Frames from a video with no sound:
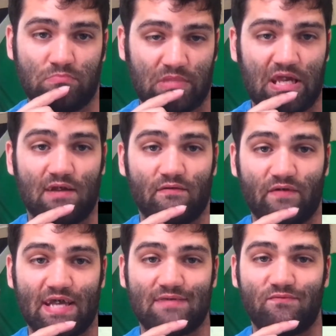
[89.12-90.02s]
Gonna
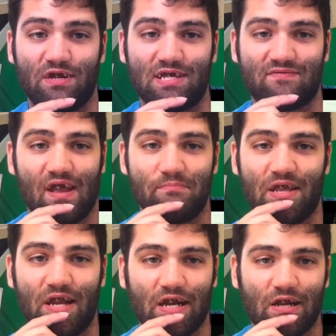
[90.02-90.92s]
pass through your side
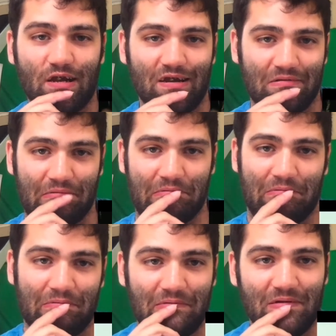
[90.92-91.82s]
there. You can't save
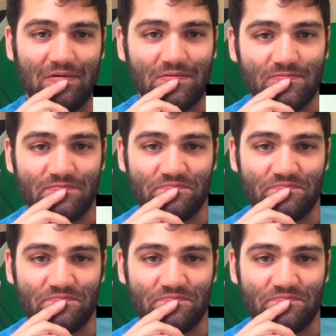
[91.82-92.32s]
everyone, Thomas.